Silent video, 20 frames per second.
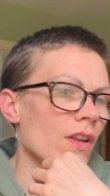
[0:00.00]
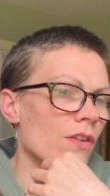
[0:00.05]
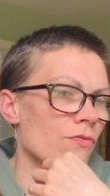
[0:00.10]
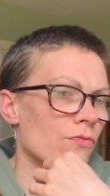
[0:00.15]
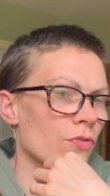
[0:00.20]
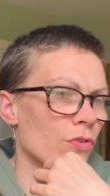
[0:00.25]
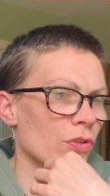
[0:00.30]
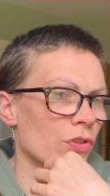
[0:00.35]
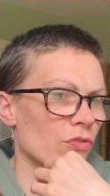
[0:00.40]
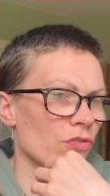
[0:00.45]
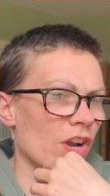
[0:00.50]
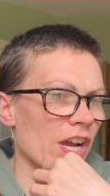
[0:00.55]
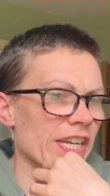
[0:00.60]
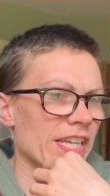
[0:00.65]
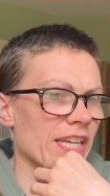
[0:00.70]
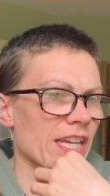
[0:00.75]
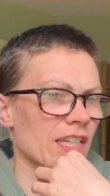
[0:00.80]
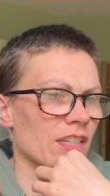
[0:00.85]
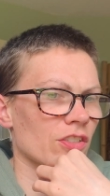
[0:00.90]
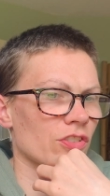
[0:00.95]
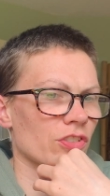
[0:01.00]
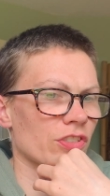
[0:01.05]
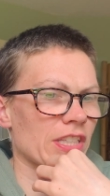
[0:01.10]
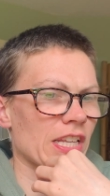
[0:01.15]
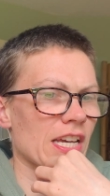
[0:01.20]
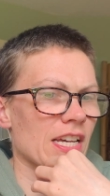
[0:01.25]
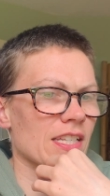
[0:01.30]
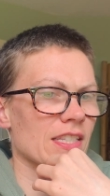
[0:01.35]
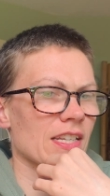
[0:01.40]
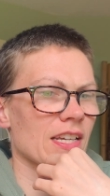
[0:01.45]
For the writing
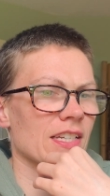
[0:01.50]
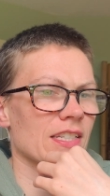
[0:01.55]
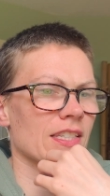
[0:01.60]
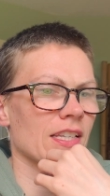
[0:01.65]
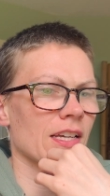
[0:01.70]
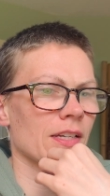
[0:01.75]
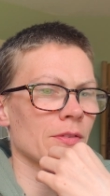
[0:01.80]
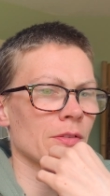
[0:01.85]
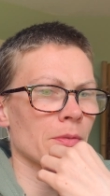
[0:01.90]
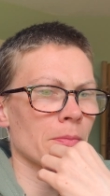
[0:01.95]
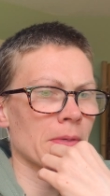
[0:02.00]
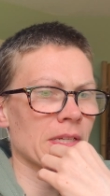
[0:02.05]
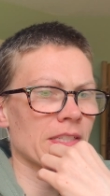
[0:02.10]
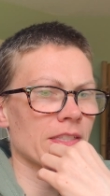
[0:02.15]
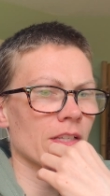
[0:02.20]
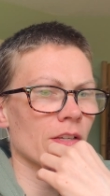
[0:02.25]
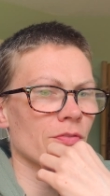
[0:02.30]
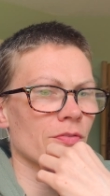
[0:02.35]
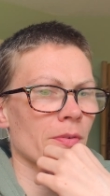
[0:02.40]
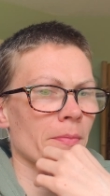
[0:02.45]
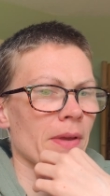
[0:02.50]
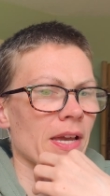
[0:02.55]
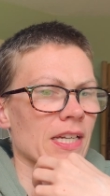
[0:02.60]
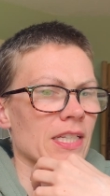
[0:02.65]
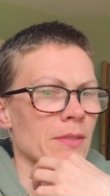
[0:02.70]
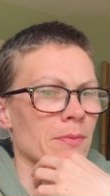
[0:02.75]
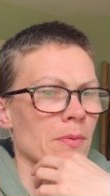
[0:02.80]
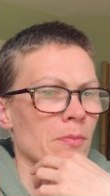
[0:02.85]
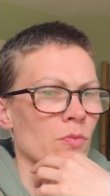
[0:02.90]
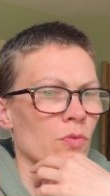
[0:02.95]
exercise, I assigned myself a
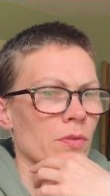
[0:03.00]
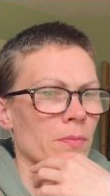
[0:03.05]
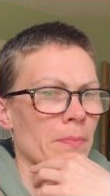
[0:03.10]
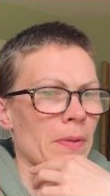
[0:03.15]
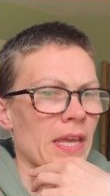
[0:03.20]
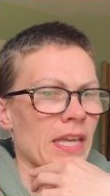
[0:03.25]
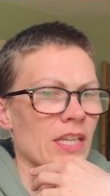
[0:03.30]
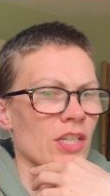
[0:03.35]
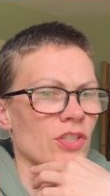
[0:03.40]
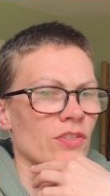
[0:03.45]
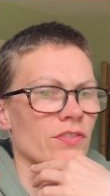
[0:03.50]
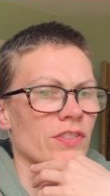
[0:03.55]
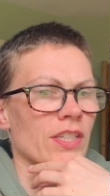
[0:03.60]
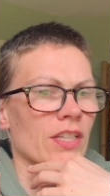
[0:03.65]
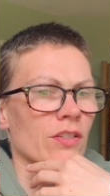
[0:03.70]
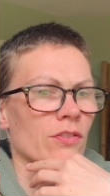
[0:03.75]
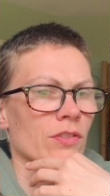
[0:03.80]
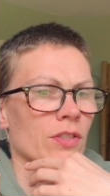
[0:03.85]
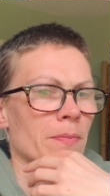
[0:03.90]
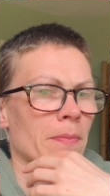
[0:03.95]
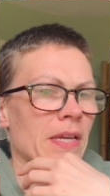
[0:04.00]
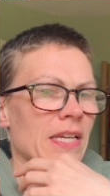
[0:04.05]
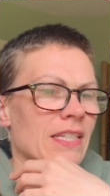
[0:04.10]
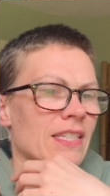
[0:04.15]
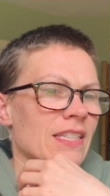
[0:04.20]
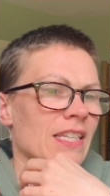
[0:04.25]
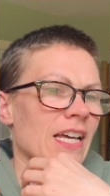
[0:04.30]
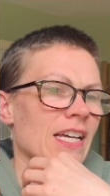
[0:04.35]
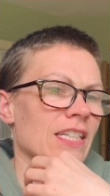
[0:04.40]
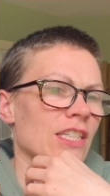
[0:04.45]
maximum one page of single space
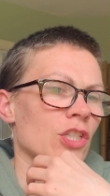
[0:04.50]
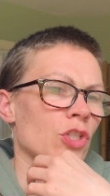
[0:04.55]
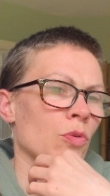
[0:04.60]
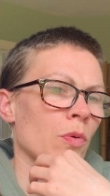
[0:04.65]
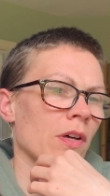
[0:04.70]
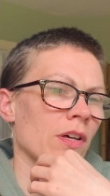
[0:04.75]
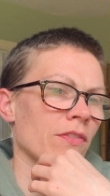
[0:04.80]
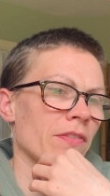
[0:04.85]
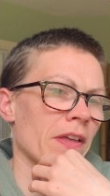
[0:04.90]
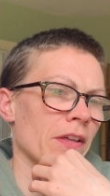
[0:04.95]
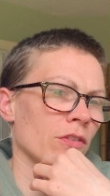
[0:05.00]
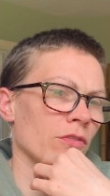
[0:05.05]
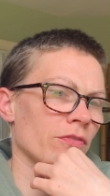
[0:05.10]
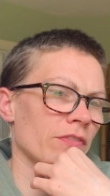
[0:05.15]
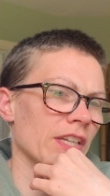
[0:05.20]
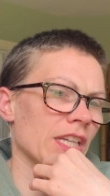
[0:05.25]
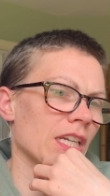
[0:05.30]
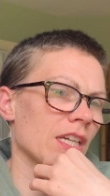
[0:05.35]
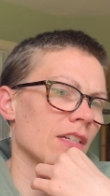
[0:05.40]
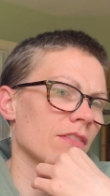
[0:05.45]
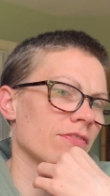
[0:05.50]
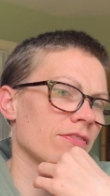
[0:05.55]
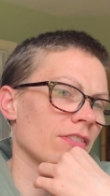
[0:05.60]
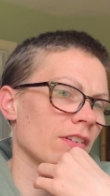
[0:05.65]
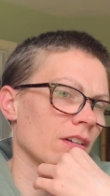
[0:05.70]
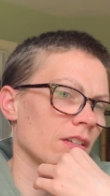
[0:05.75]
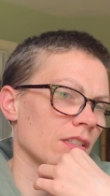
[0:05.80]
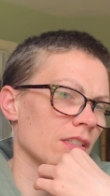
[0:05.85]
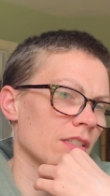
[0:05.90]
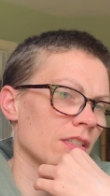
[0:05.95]
size twelve Helvetica
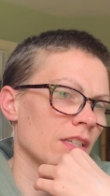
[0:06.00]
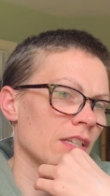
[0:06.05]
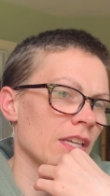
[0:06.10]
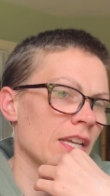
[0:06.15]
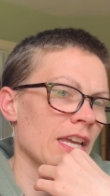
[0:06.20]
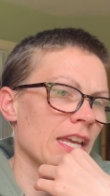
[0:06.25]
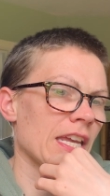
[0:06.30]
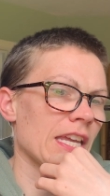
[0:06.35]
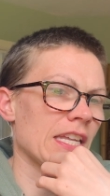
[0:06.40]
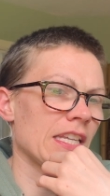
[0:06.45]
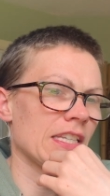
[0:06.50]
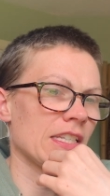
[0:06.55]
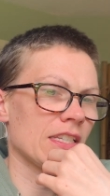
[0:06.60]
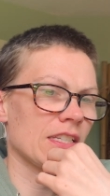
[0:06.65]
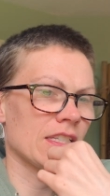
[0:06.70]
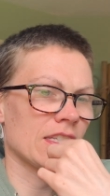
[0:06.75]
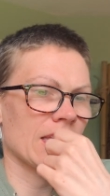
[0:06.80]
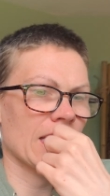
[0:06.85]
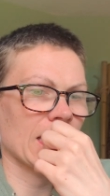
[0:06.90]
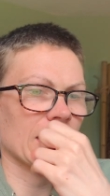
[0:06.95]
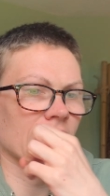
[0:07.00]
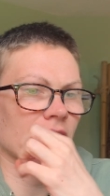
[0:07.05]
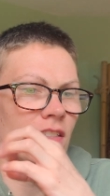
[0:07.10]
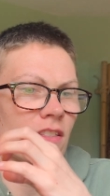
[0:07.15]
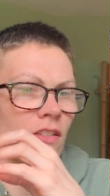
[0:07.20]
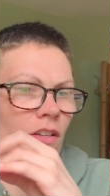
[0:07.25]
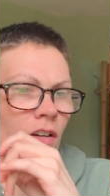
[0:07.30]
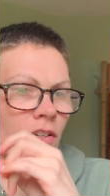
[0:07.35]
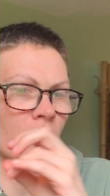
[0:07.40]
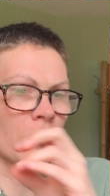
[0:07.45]
font in
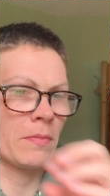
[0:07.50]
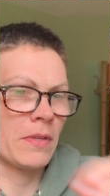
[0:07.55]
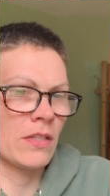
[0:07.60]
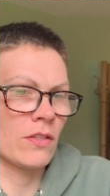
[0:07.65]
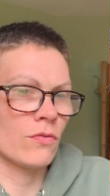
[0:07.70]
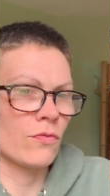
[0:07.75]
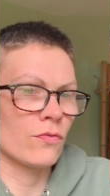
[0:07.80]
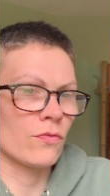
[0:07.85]
text document